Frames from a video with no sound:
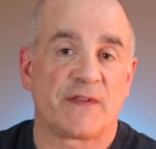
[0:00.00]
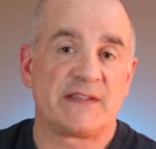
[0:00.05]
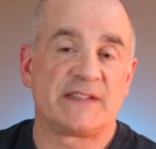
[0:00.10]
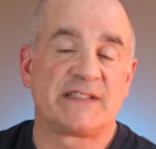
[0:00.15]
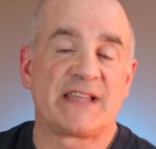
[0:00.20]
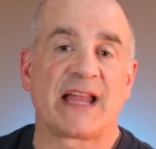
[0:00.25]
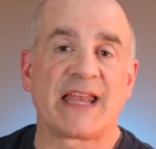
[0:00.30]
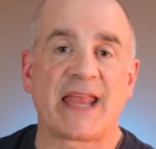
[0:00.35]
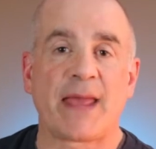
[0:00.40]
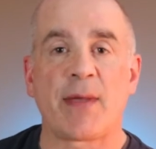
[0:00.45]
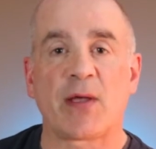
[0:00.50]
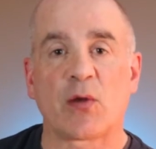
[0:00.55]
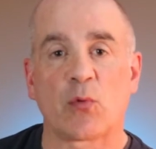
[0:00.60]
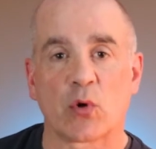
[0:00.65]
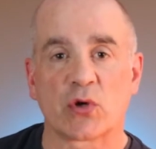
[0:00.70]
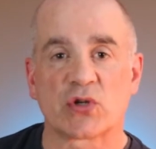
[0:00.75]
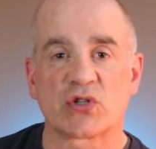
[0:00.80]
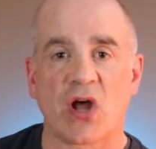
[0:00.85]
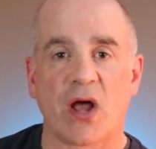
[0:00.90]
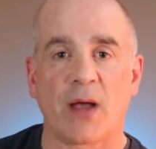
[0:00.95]
these dynamic
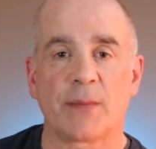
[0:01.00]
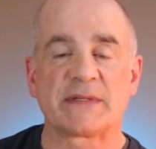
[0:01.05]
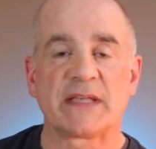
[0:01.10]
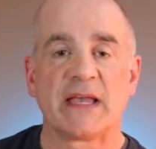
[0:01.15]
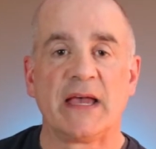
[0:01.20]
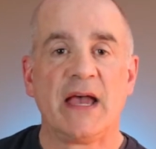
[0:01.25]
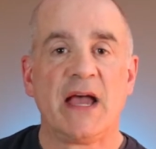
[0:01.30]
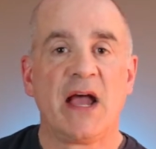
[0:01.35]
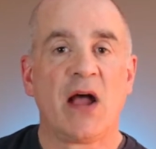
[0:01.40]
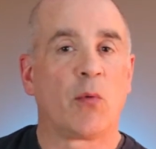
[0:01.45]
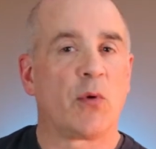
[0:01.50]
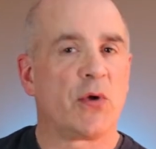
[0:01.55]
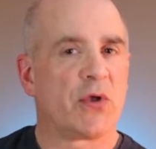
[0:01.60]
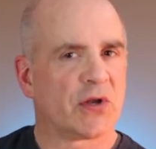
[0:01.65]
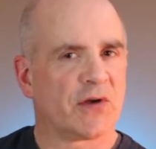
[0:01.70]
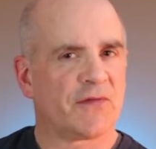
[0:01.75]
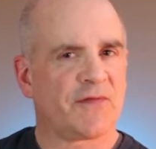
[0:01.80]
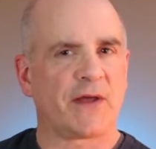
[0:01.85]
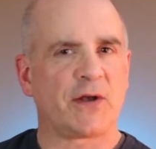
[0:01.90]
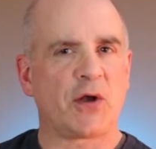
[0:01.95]
workshops, where you're
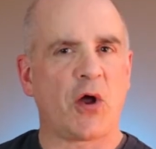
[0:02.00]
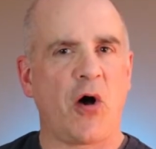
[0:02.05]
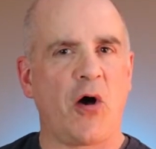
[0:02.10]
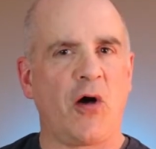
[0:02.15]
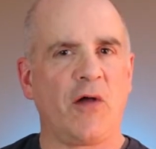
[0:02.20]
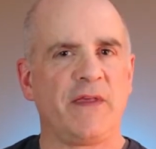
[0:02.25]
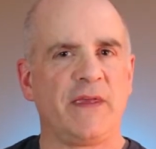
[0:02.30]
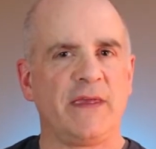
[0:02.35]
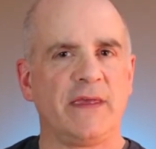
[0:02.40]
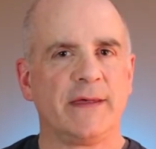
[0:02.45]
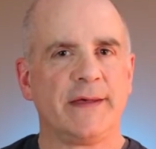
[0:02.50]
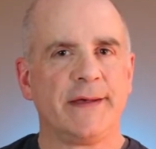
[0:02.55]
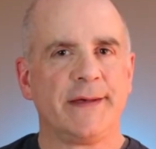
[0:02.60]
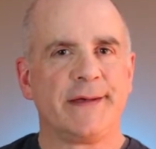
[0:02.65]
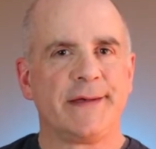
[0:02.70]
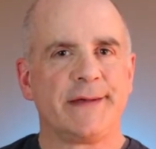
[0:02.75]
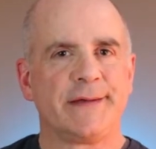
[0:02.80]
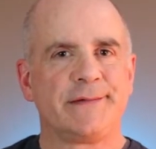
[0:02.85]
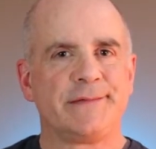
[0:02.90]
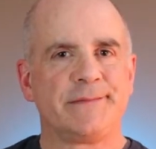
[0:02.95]
going to find all the
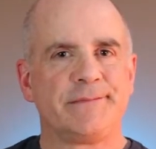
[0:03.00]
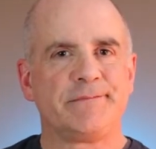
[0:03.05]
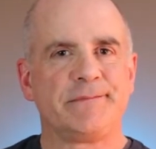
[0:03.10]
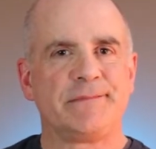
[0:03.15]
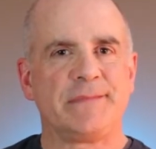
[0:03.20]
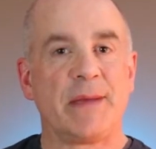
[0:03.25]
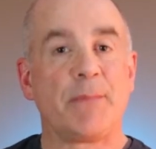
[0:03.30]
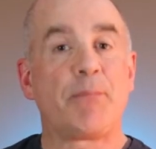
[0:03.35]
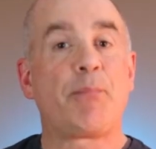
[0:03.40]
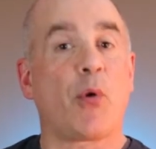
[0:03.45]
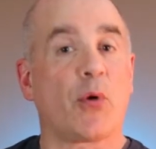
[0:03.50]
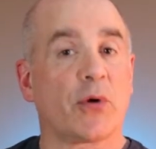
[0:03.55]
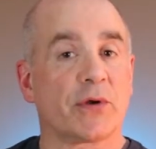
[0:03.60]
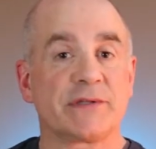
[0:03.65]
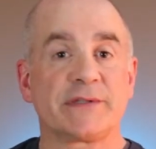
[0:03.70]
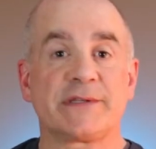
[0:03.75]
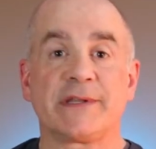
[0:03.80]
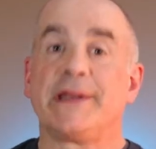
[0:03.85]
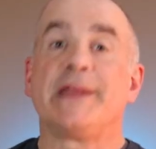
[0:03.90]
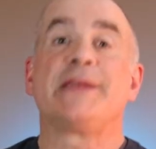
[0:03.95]

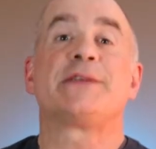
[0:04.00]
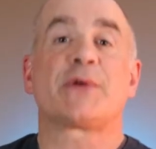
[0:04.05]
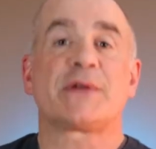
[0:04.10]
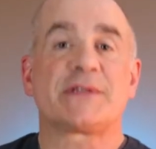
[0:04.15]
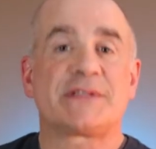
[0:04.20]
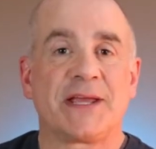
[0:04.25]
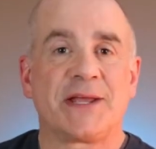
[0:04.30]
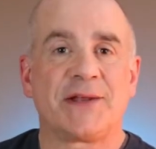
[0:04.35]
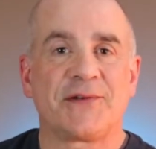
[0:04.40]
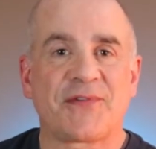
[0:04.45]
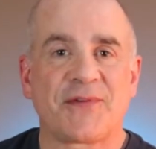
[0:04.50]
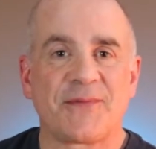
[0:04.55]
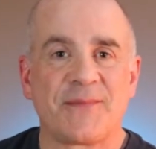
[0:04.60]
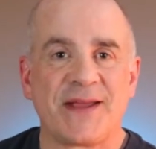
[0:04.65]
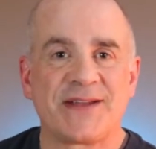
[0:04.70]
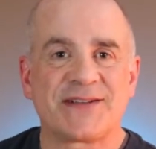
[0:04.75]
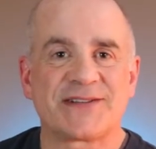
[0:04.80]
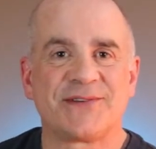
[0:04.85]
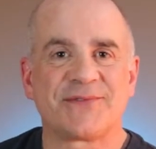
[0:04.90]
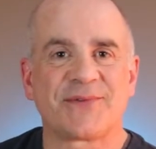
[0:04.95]
important and interesting
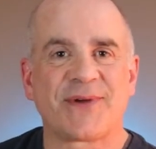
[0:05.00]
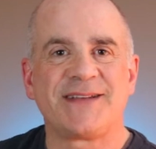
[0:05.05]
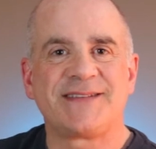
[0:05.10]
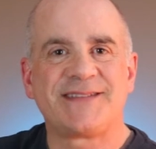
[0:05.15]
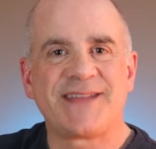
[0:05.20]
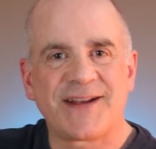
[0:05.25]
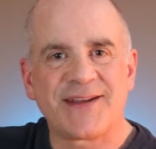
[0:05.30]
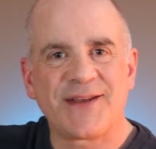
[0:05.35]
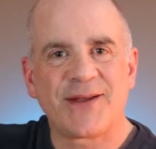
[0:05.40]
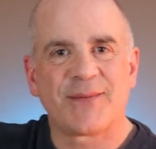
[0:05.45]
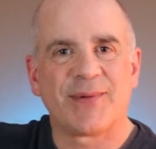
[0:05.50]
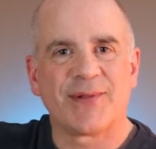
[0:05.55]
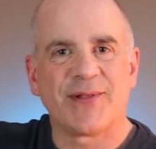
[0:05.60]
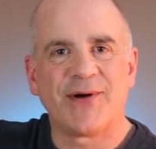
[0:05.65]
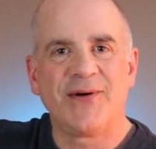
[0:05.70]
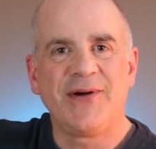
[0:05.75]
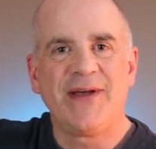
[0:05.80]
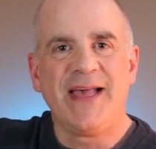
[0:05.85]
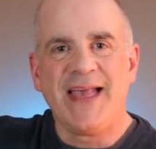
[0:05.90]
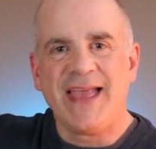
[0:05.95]
information right down here
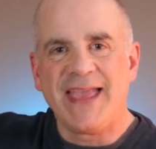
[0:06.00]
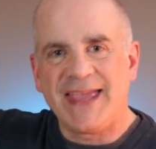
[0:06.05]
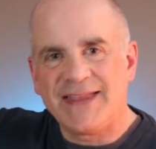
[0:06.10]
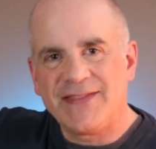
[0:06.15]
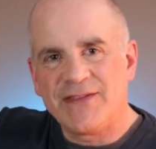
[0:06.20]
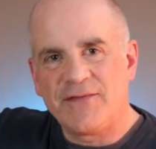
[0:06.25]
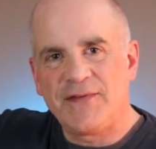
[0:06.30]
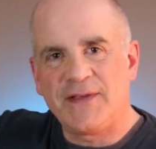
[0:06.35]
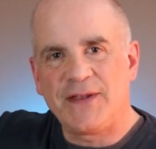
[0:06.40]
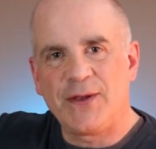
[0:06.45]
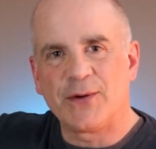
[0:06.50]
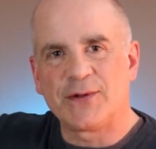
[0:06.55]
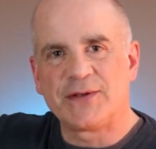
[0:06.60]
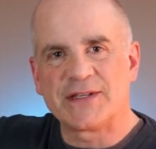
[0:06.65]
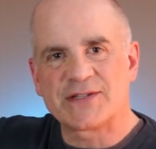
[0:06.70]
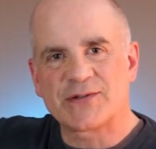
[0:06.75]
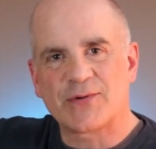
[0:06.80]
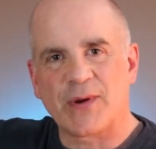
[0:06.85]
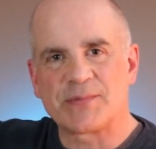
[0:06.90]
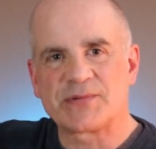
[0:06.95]
below in the video
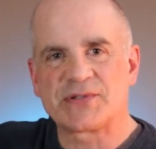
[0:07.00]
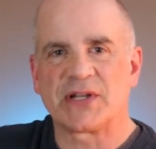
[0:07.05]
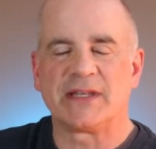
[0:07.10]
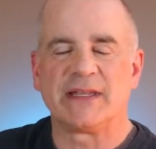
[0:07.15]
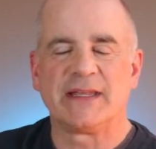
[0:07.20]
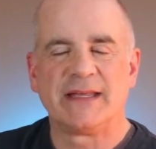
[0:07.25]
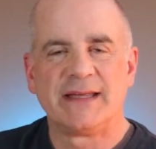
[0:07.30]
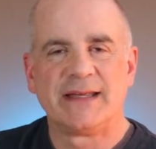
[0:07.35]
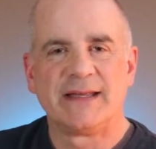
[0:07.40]
description.